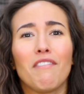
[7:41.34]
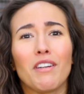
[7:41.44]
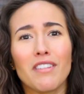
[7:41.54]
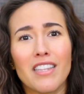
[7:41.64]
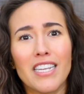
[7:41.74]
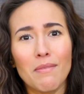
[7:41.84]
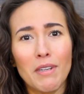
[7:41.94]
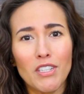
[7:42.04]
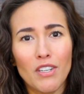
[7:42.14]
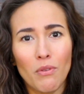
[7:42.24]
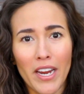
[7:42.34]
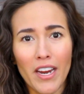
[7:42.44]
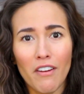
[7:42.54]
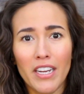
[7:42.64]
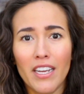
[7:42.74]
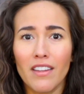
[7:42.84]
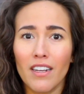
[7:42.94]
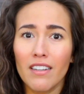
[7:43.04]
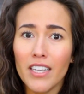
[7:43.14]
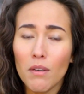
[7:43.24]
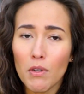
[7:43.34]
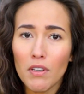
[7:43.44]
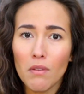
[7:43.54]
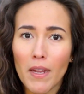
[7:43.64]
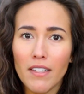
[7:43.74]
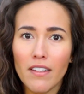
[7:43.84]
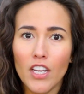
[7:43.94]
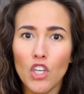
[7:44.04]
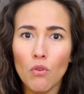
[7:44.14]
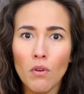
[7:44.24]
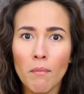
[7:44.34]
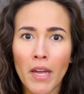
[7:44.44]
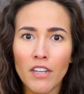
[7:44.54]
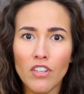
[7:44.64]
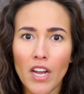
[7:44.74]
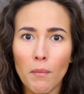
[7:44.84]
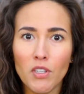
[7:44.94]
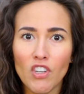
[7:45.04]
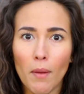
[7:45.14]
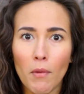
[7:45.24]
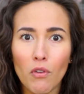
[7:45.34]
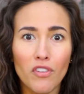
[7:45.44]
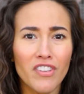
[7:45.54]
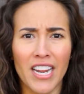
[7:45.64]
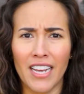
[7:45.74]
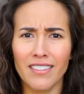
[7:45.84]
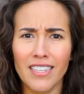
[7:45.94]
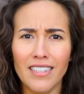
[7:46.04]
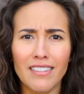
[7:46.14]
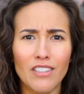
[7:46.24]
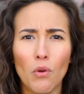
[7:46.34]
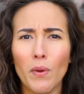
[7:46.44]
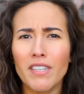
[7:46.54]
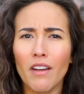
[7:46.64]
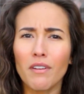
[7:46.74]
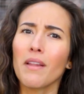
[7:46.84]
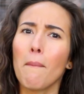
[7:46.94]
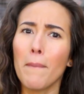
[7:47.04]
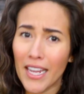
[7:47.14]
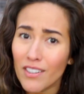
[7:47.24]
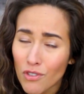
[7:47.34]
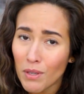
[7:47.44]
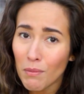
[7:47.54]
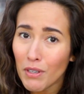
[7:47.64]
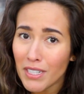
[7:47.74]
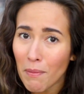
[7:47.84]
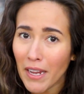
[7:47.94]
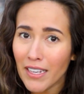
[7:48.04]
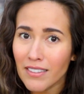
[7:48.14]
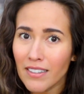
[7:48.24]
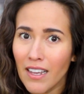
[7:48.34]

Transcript: If there's this much gray area in the clean beauty space, can you imagine how much chemical nastiness is going down in the mainstream beauty space?